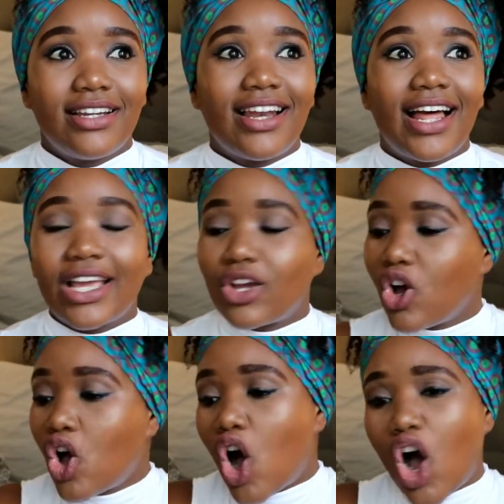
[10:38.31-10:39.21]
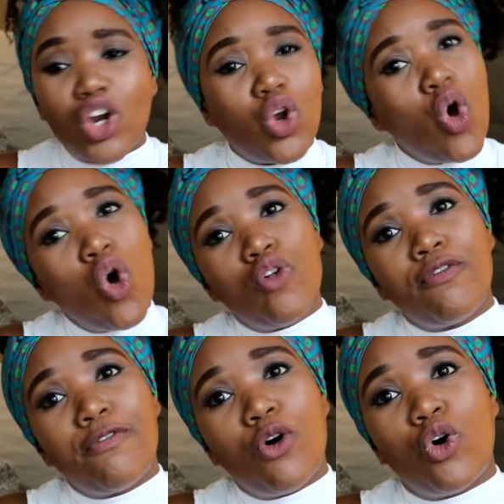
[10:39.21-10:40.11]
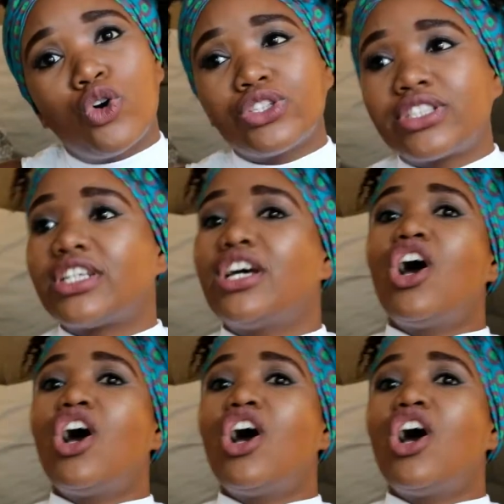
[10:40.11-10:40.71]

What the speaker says: like on all fours,